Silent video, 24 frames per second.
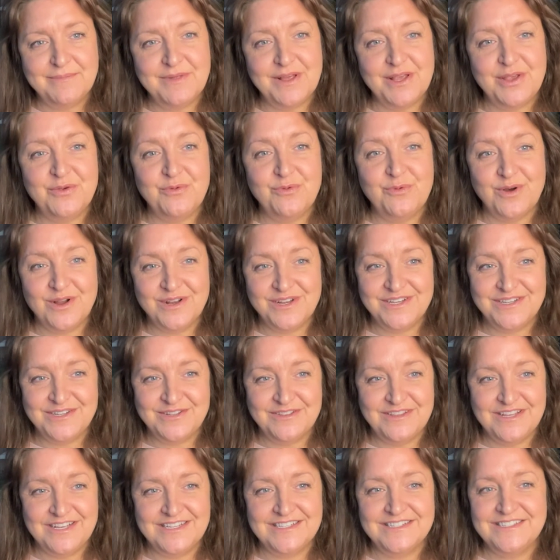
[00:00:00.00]
that you want to do
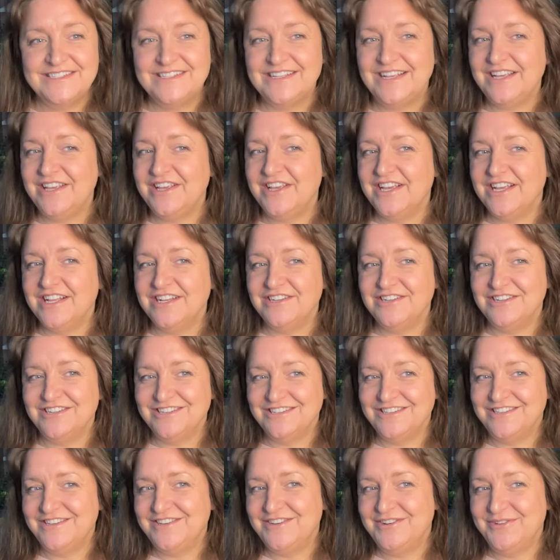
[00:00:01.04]
this, you can
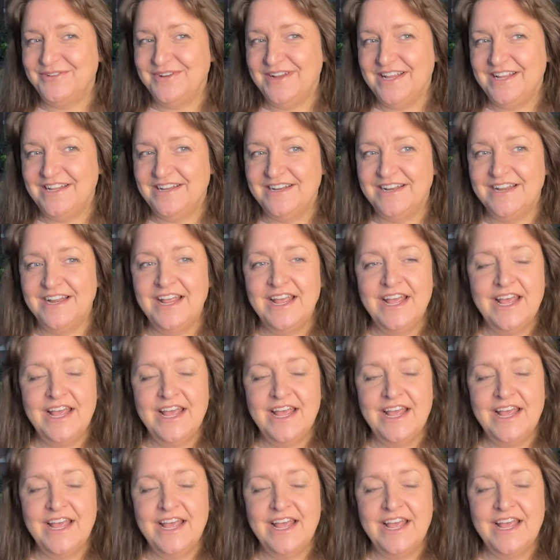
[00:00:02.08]
just tune in